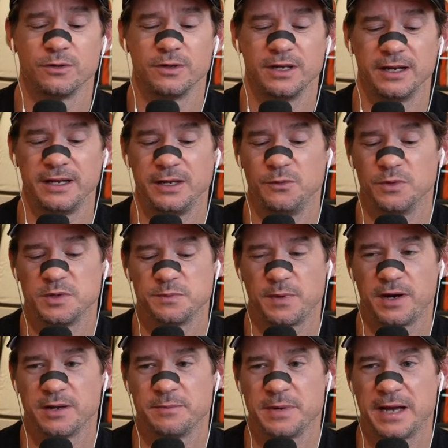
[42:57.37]
and then he
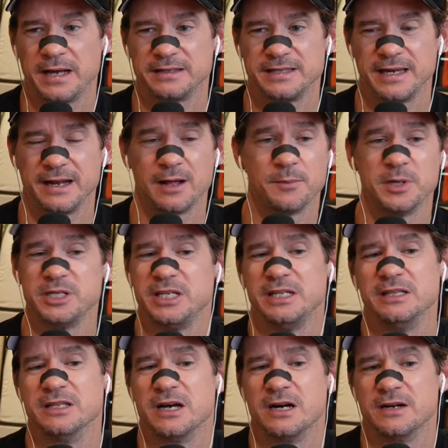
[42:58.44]
responded back saying how much he
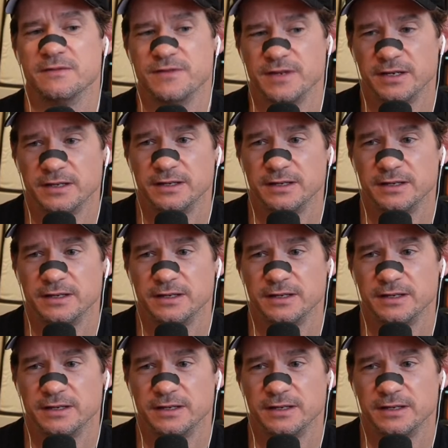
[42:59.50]
loved